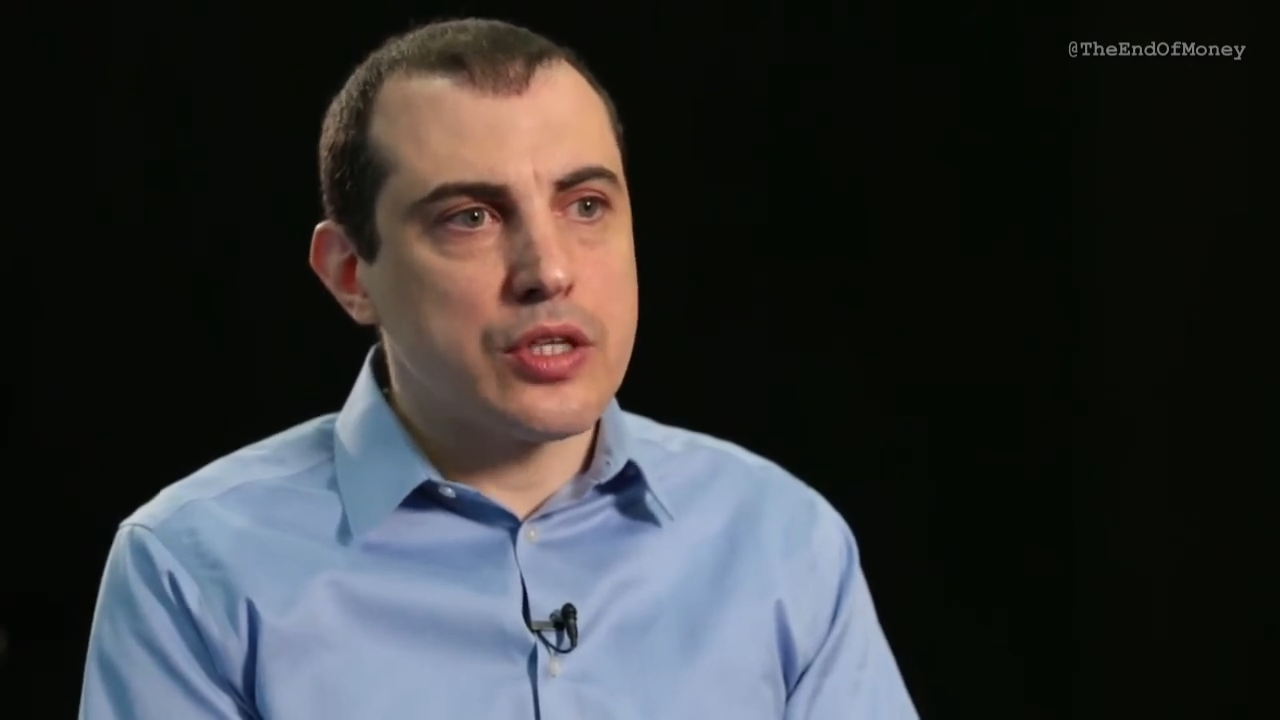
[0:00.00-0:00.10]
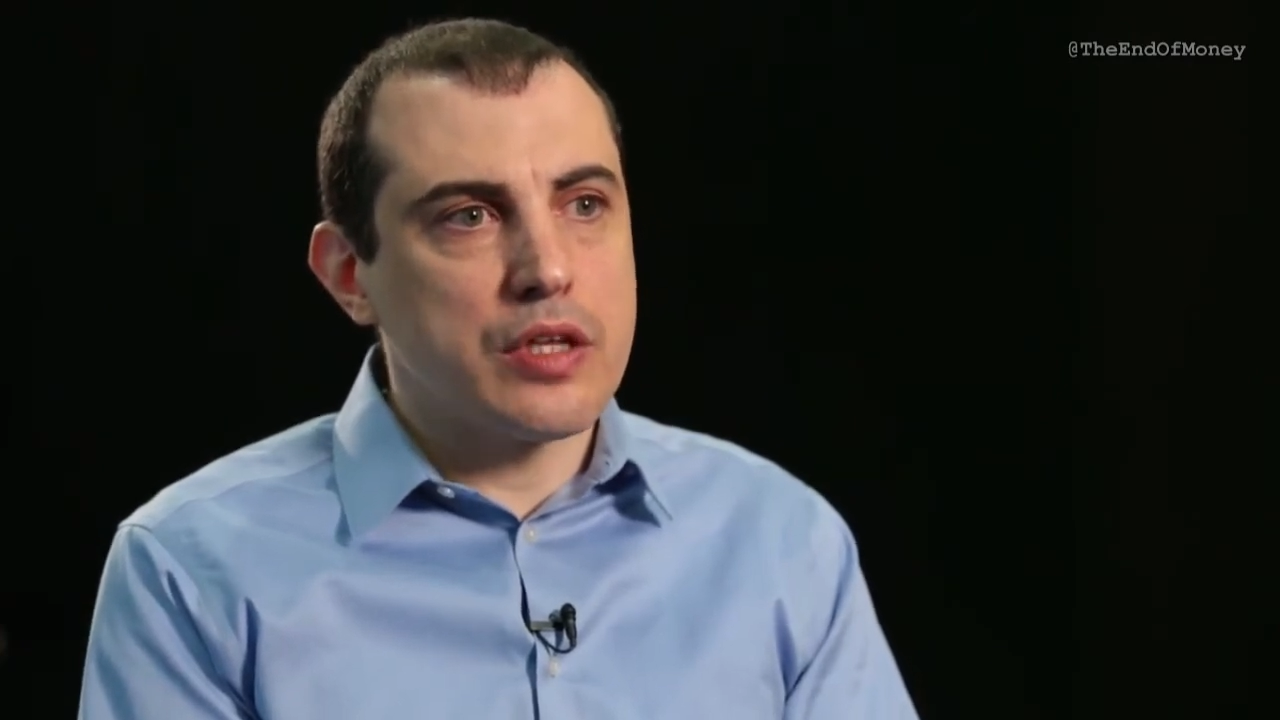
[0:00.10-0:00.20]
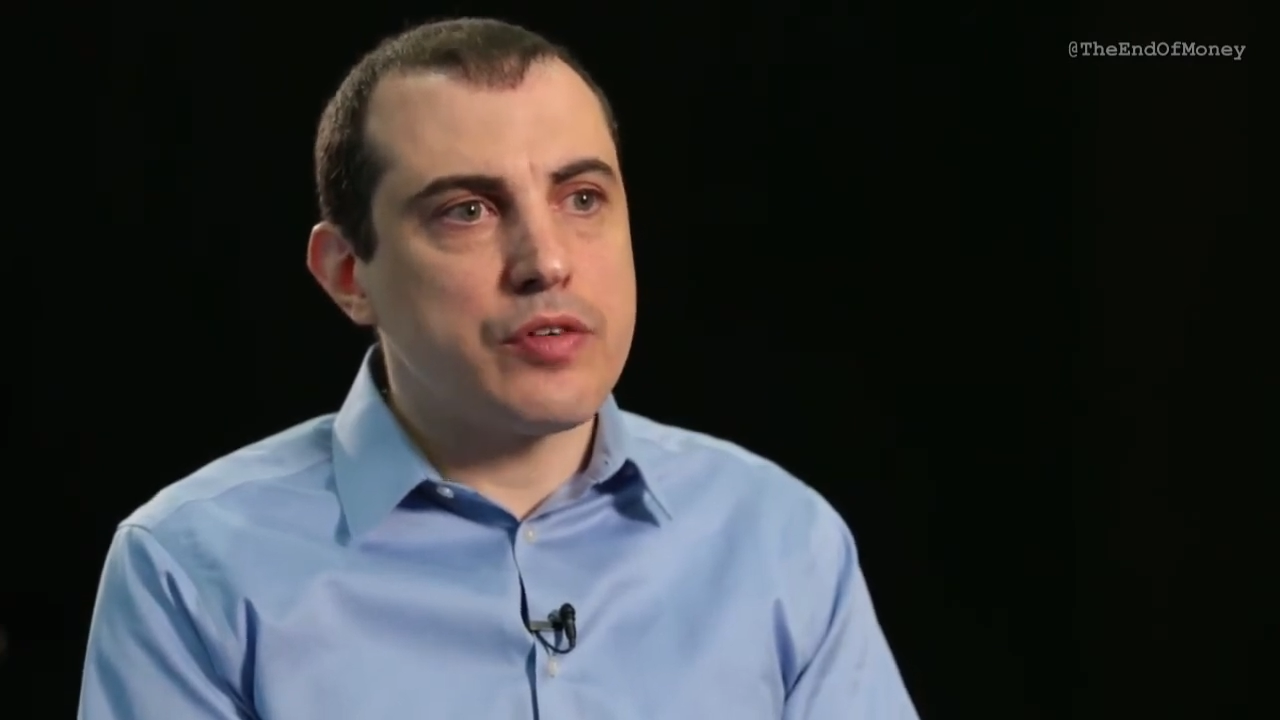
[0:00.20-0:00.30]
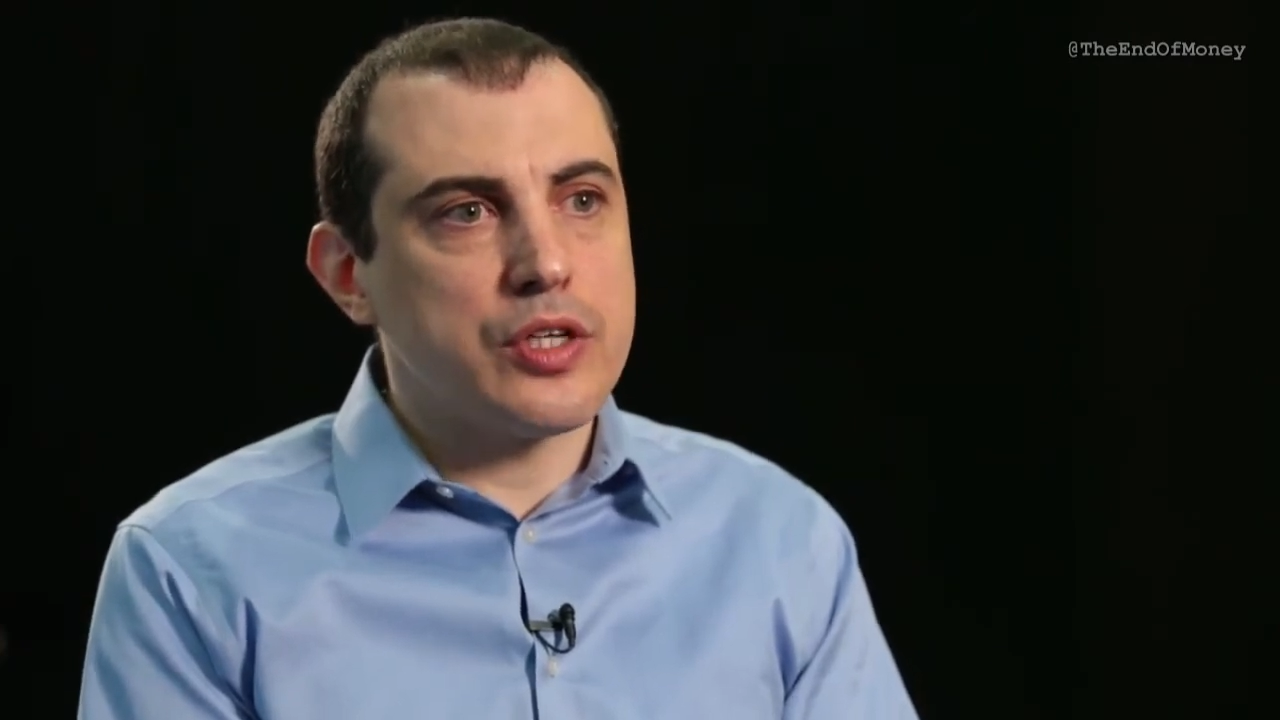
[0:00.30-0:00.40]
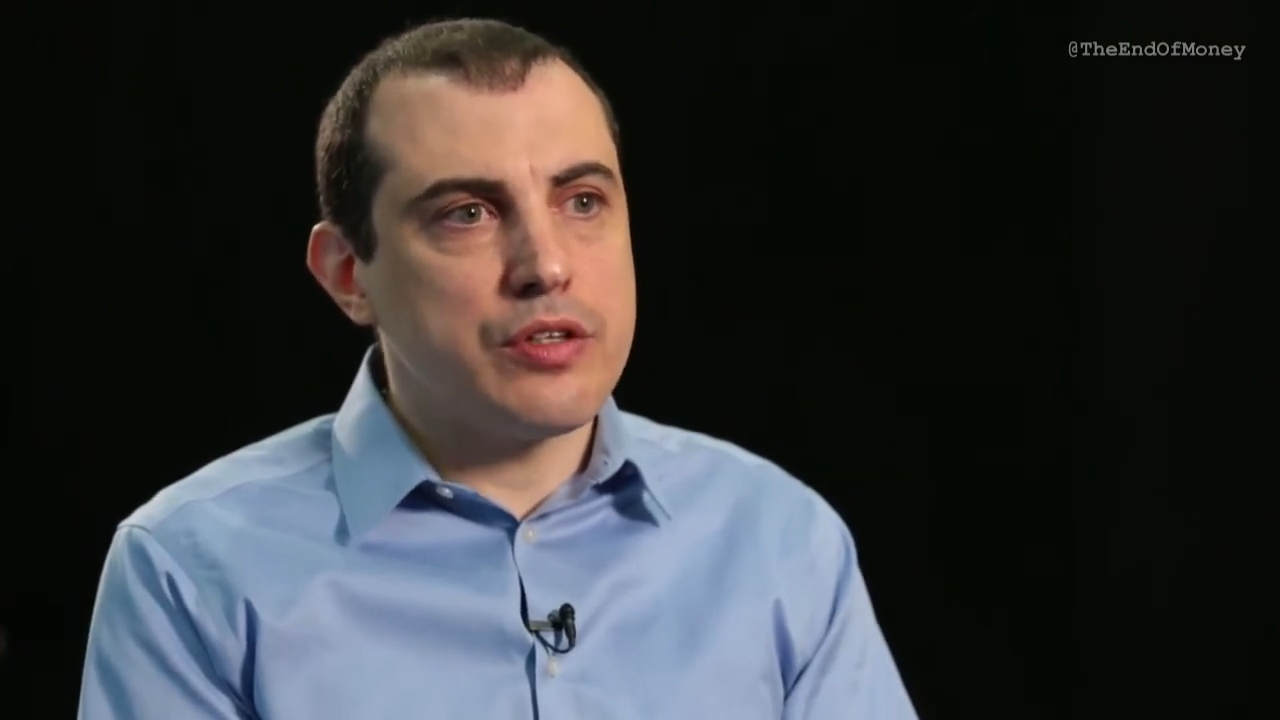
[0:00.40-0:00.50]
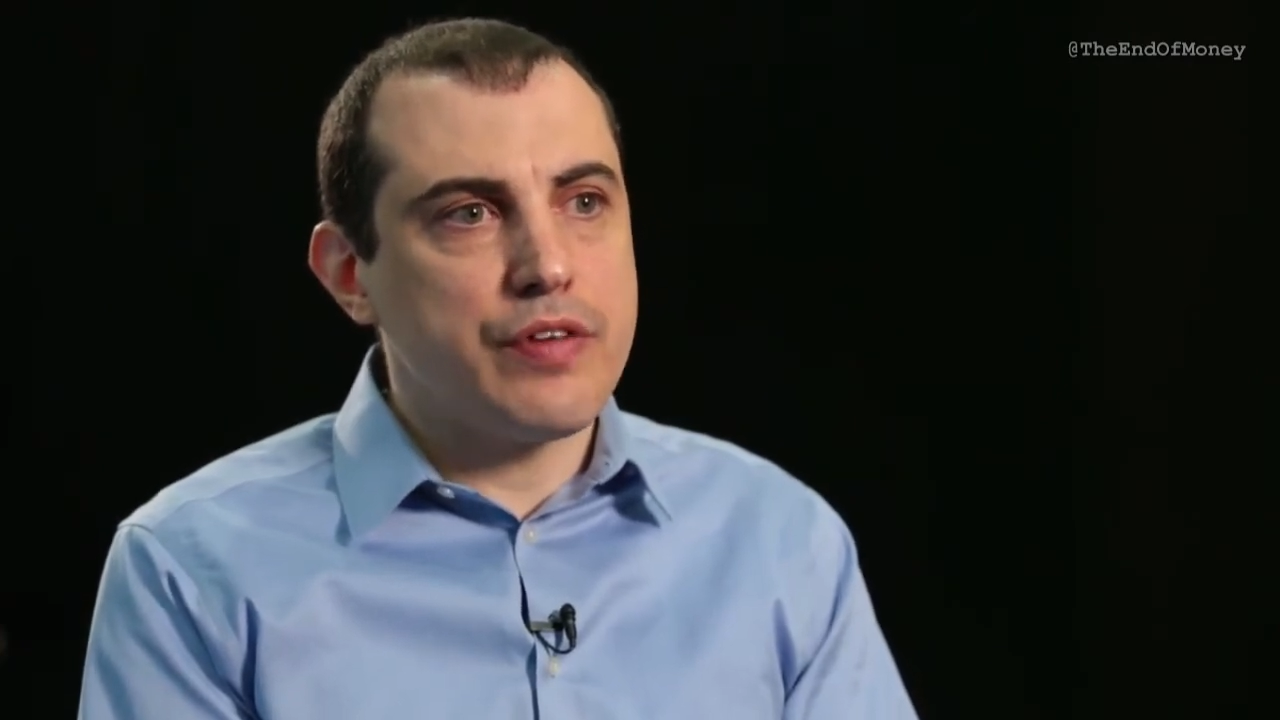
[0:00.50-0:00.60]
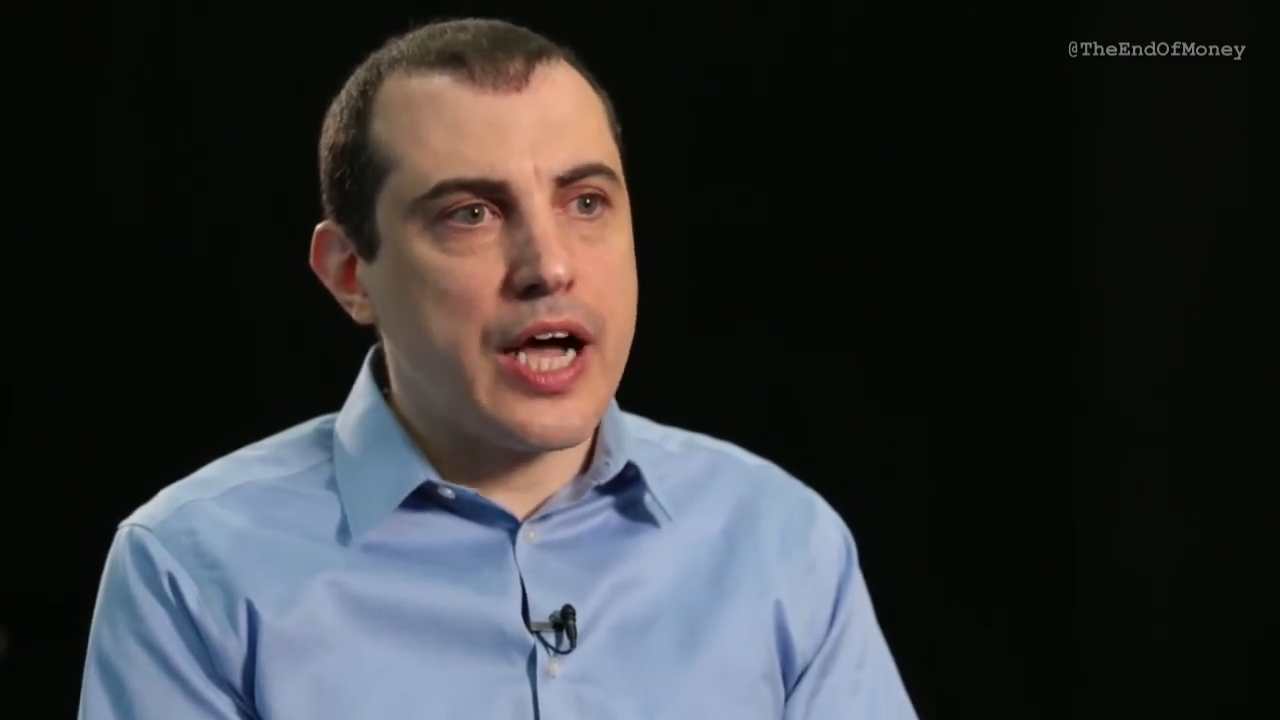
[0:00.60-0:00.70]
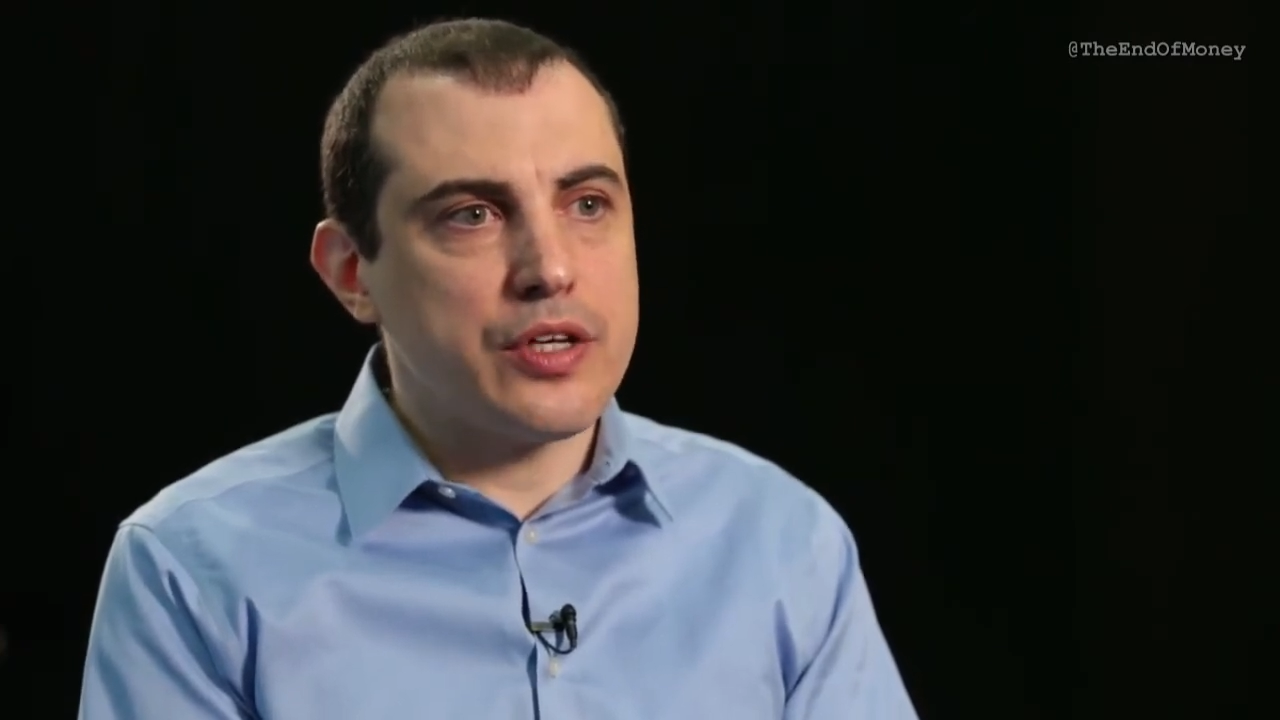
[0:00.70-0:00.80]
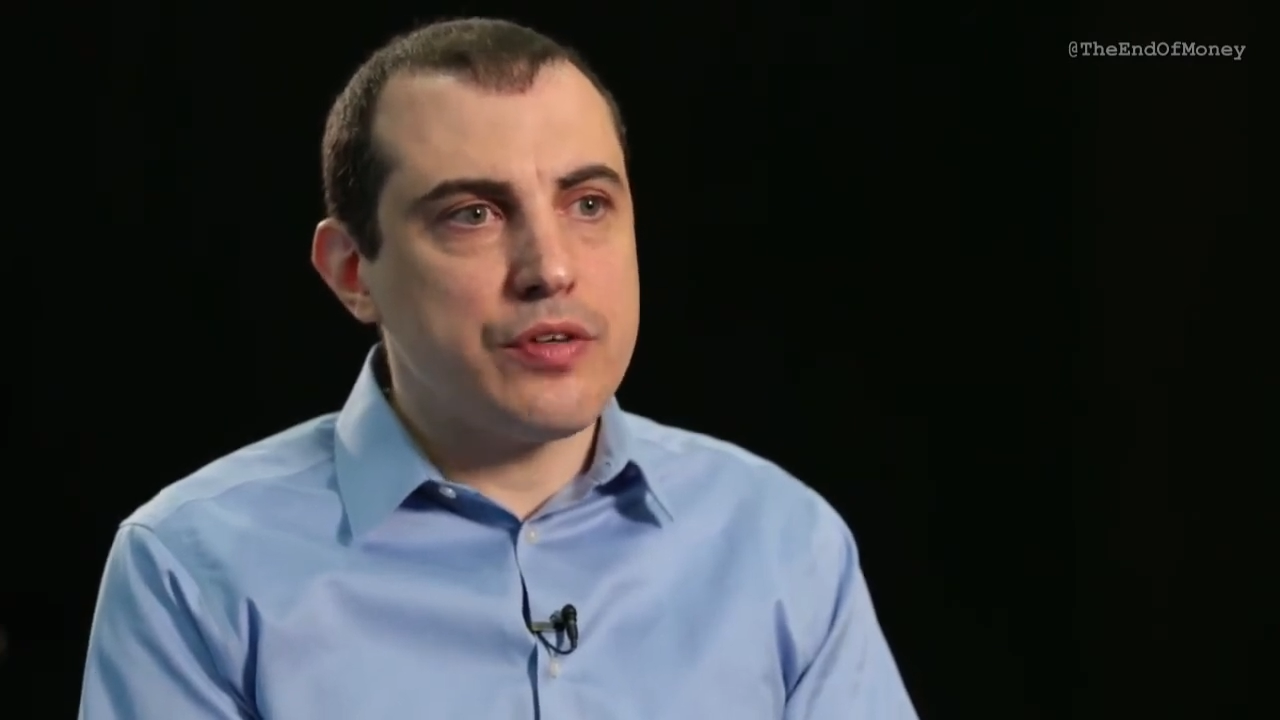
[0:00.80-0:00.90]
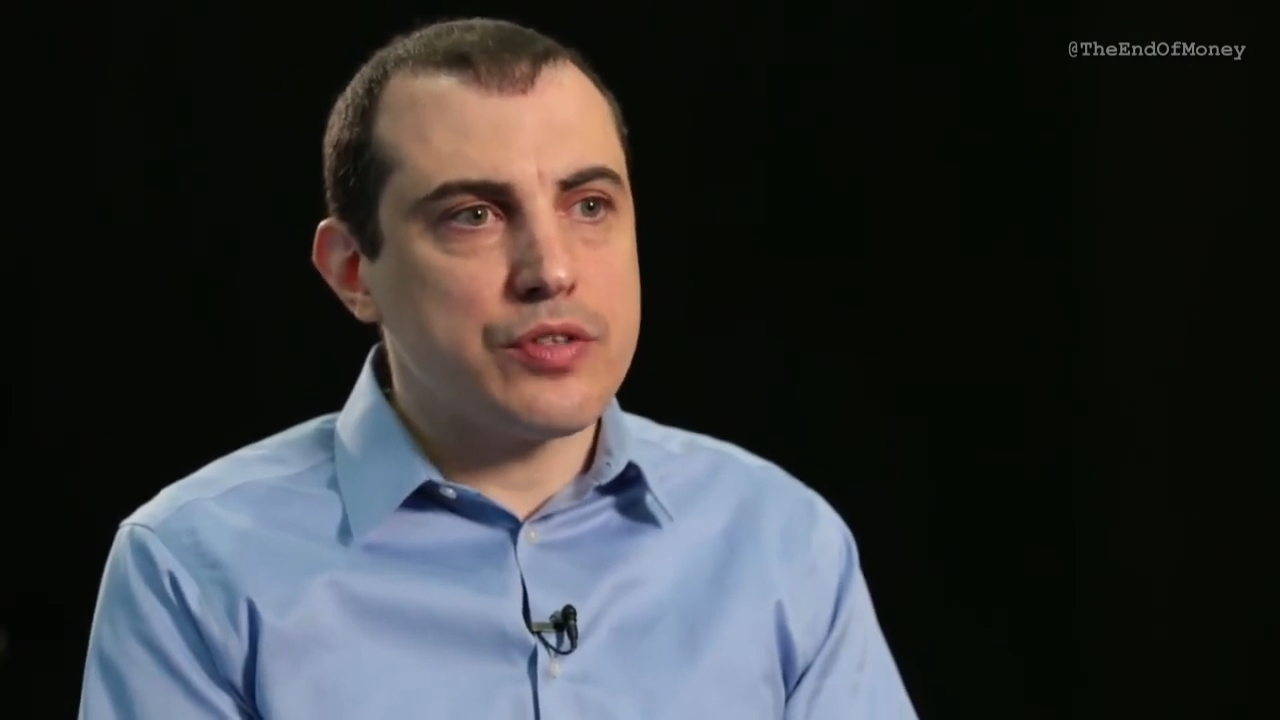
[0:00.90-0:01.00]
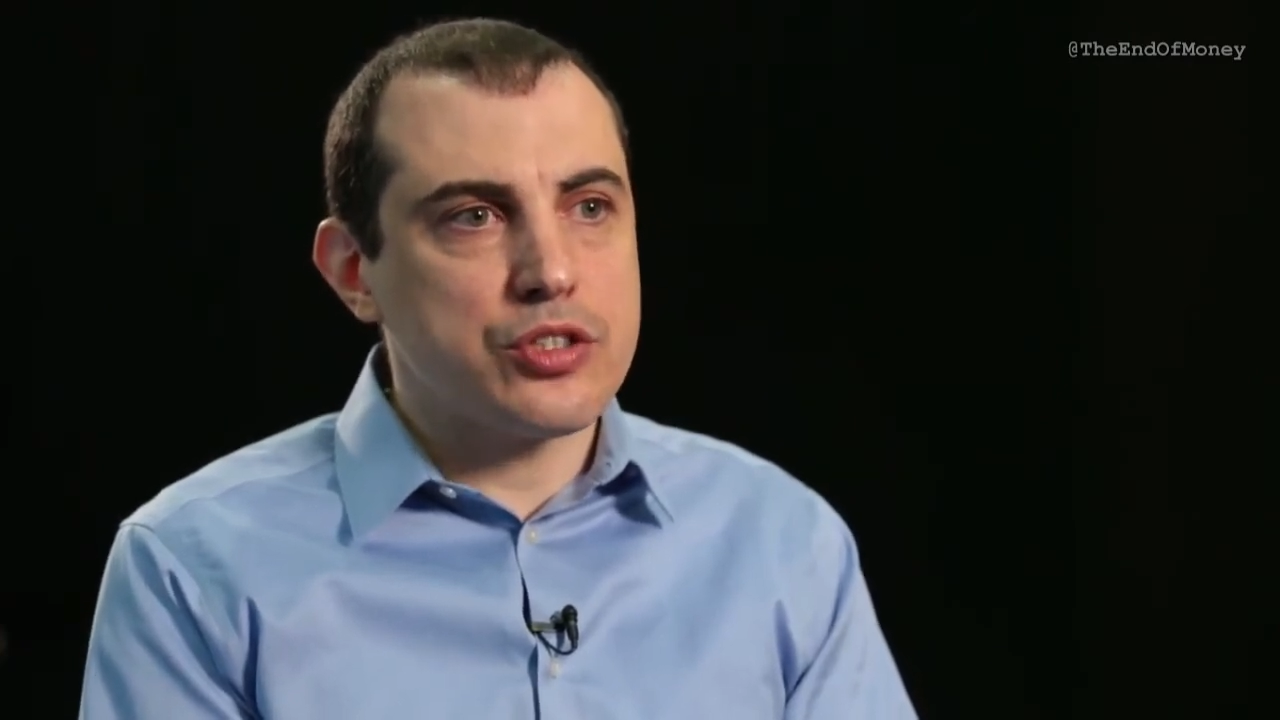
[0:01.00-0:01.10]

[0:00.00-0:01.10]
delivering the value